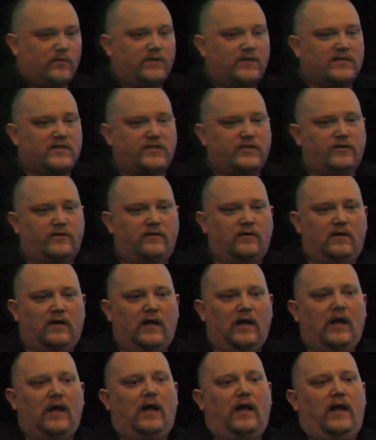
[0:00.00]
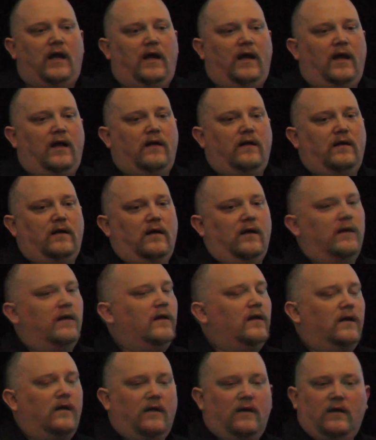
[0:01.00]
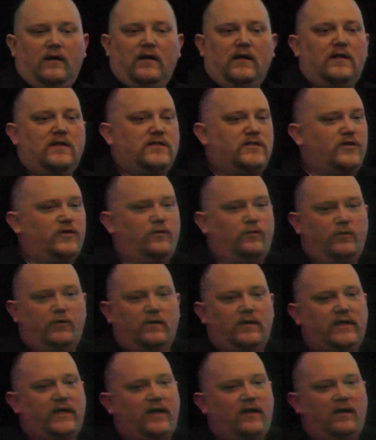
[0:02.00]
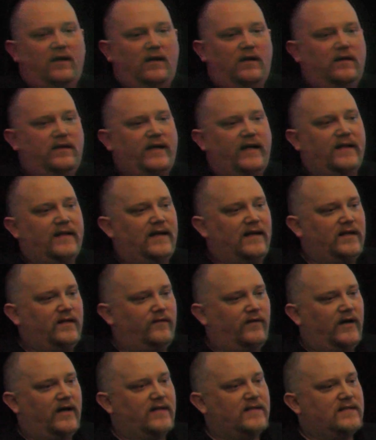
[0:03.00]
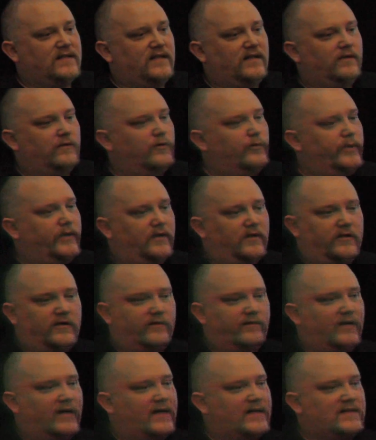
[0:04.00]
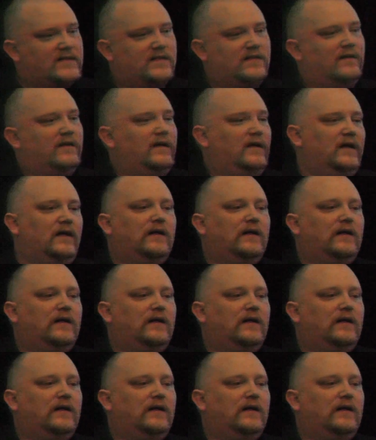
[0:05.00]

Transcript: with the student, and student will then take that device and it will be their device, and